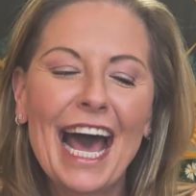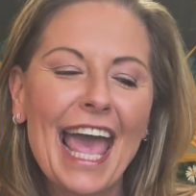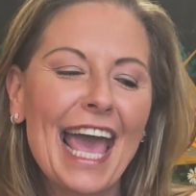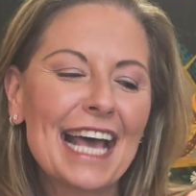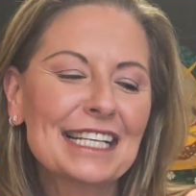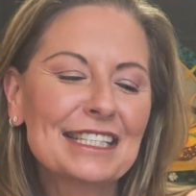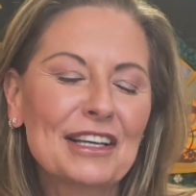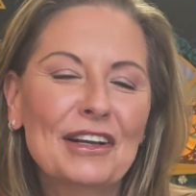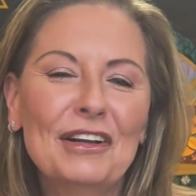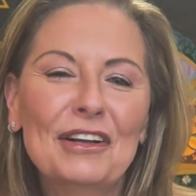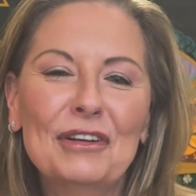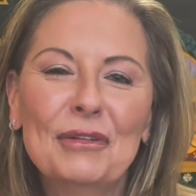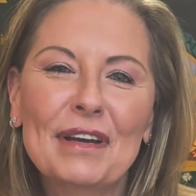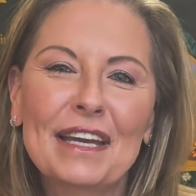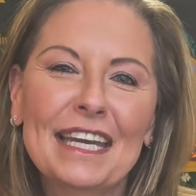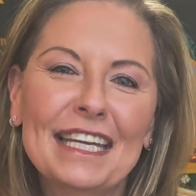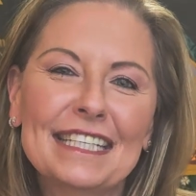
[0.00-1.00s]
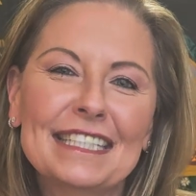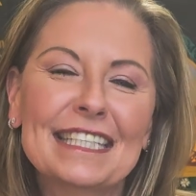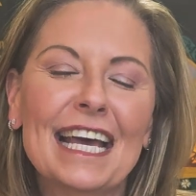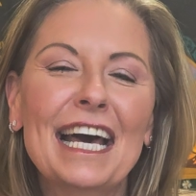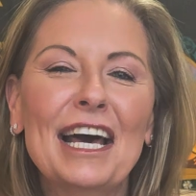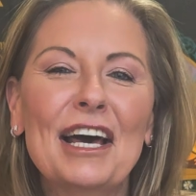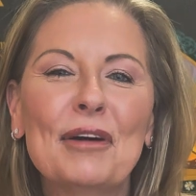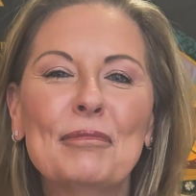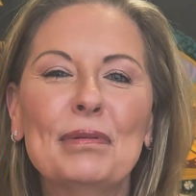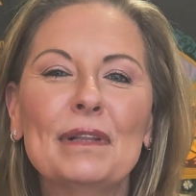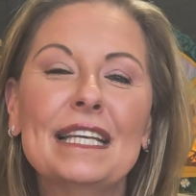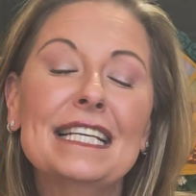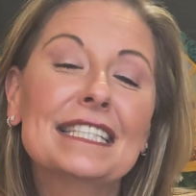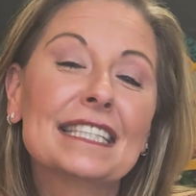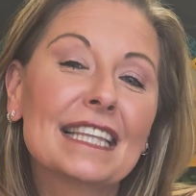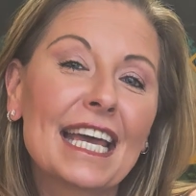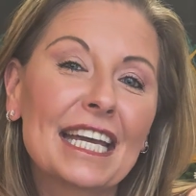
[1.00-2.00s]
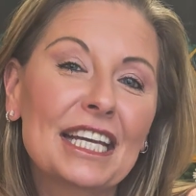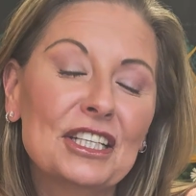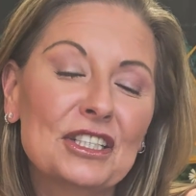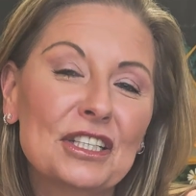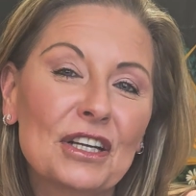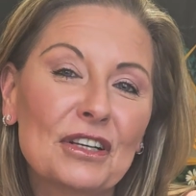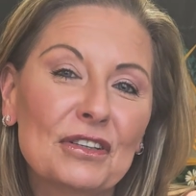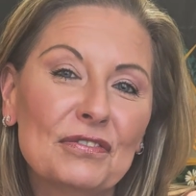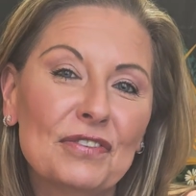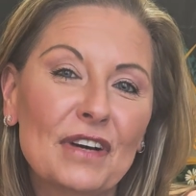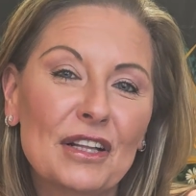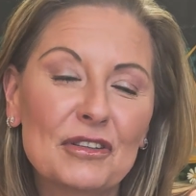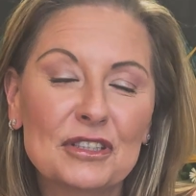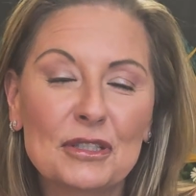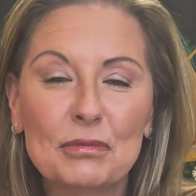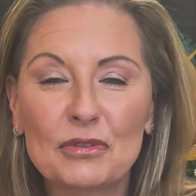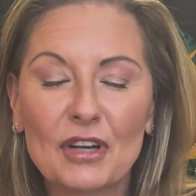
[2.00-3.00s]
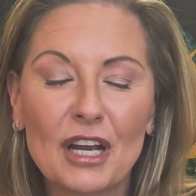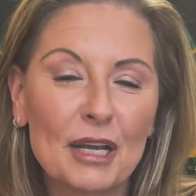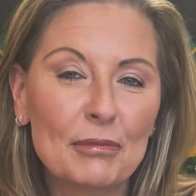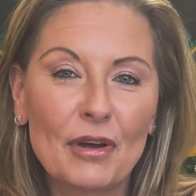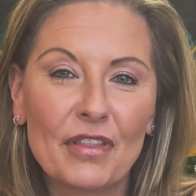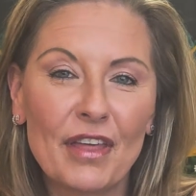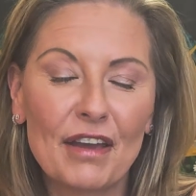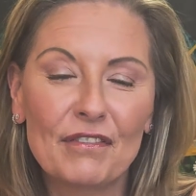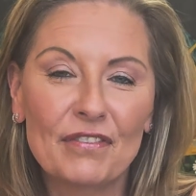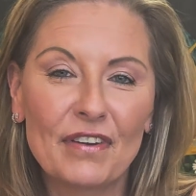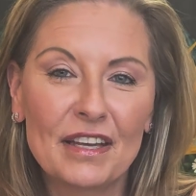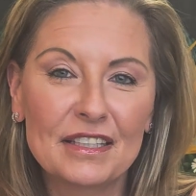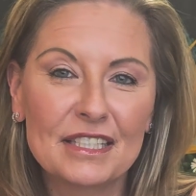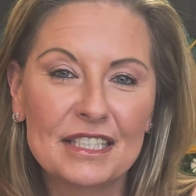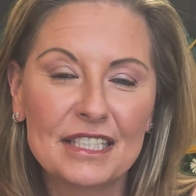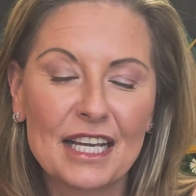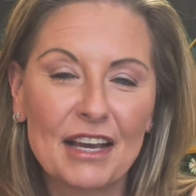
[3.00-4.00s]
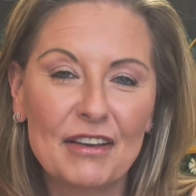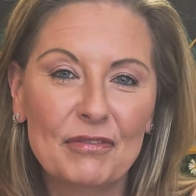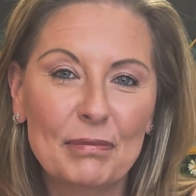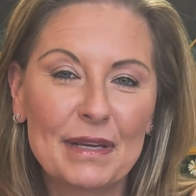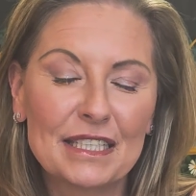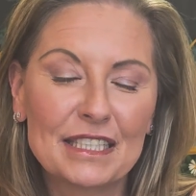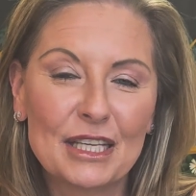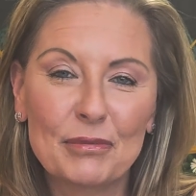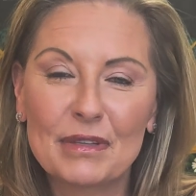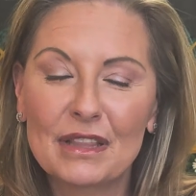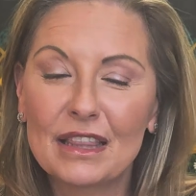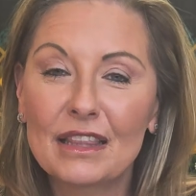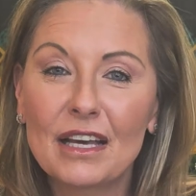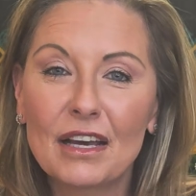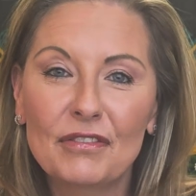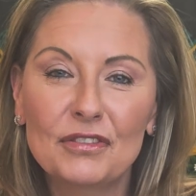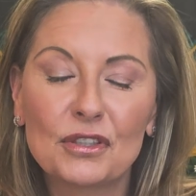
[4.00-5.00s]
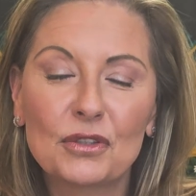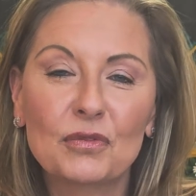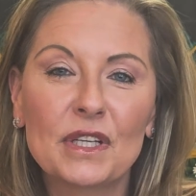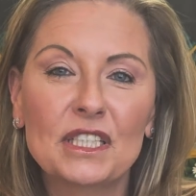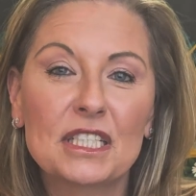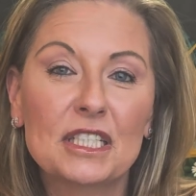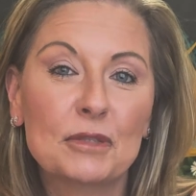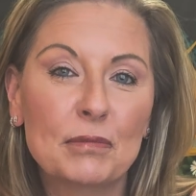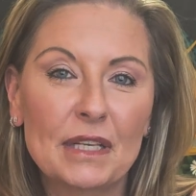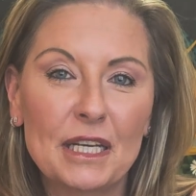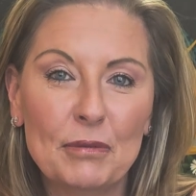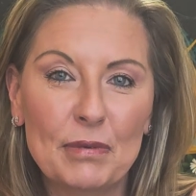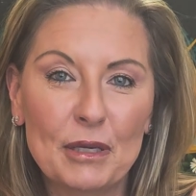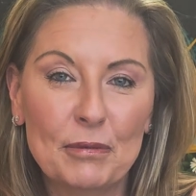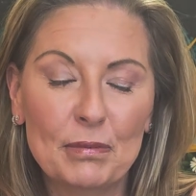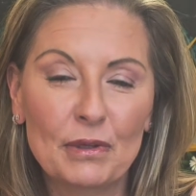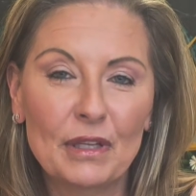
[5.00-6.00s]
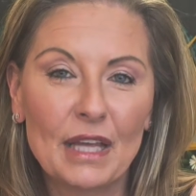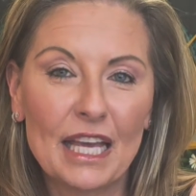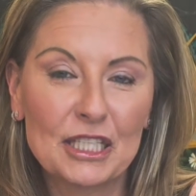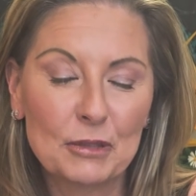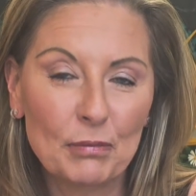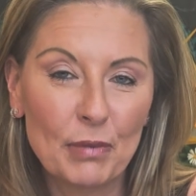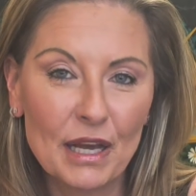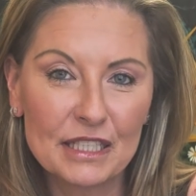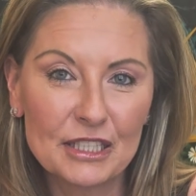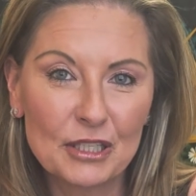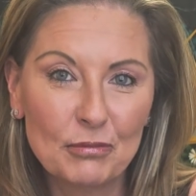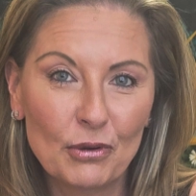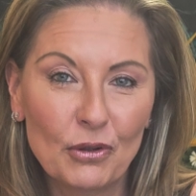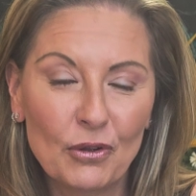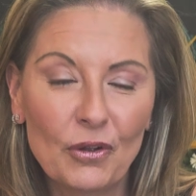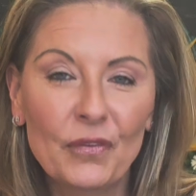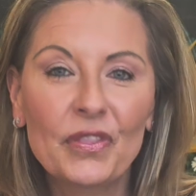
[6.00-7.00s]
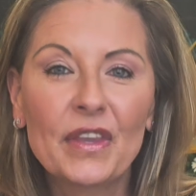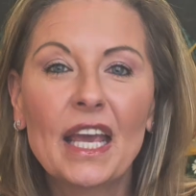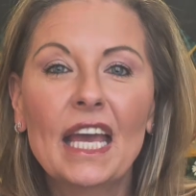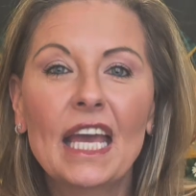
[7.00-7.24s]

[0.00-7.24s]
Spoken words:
As always, please like, share, follow, subscribe, all that fun stuff, because I would love to reach as many people as possible.